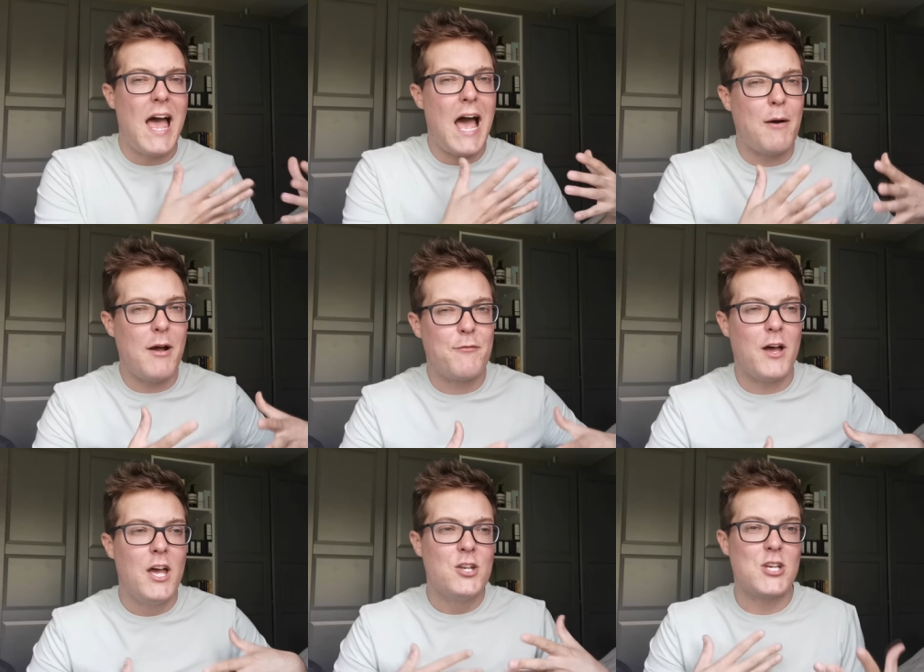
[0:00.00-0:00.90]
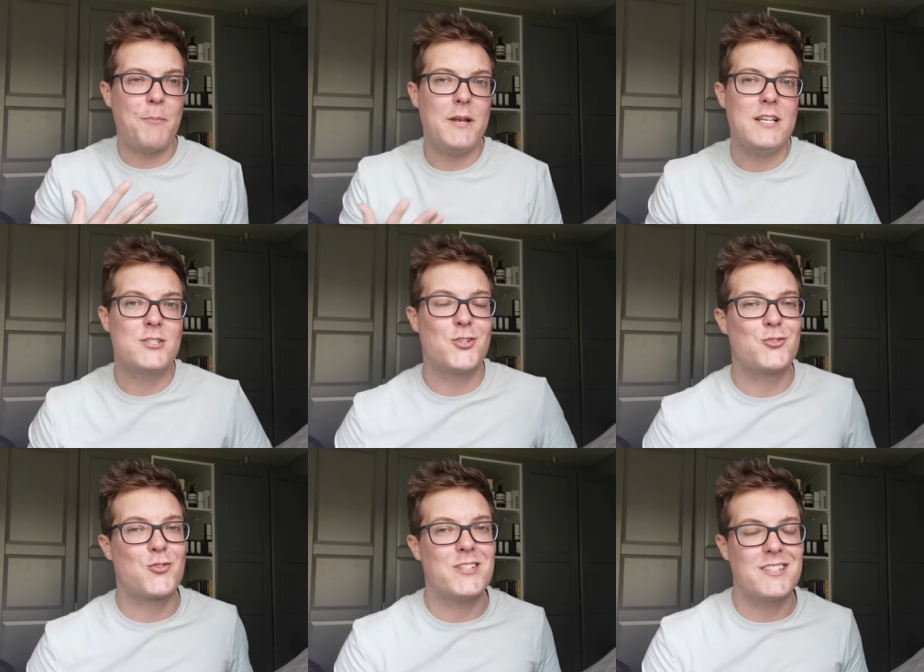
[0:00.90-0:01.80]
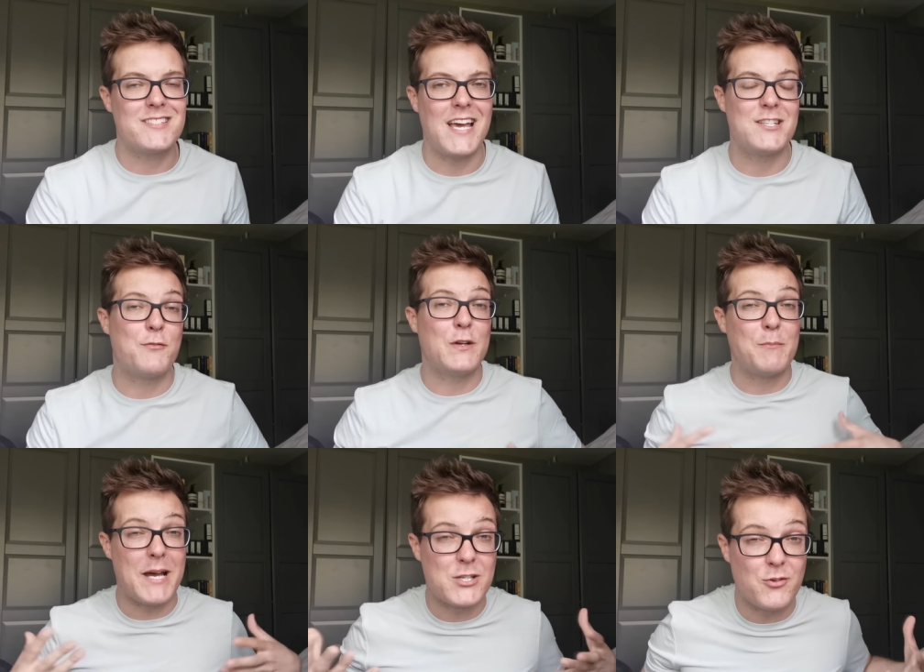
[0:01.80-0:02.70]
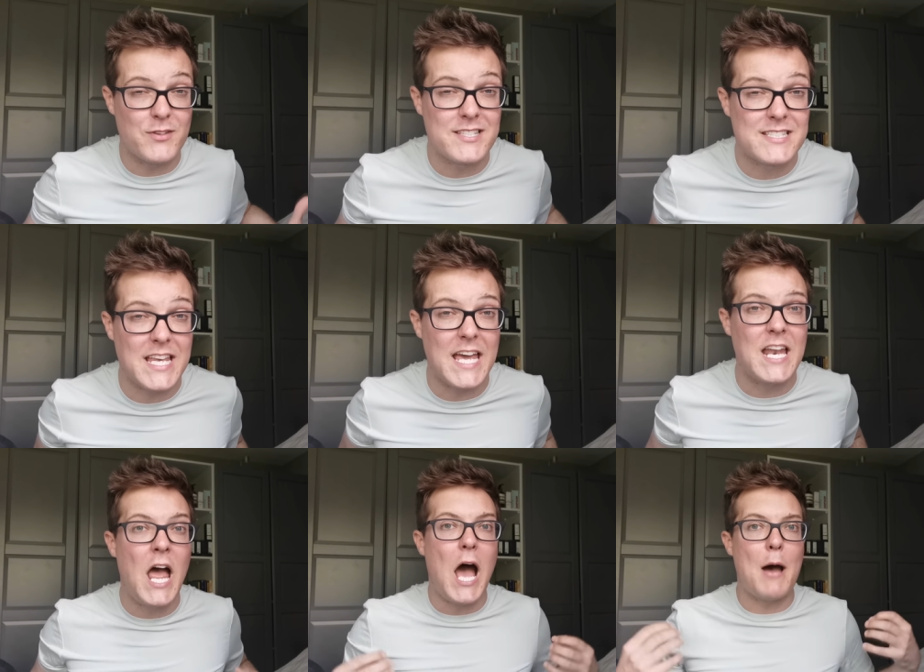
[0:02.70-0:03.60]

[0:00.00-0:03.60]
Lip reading: However, Japanese sunscreens tend to feel better on the skin,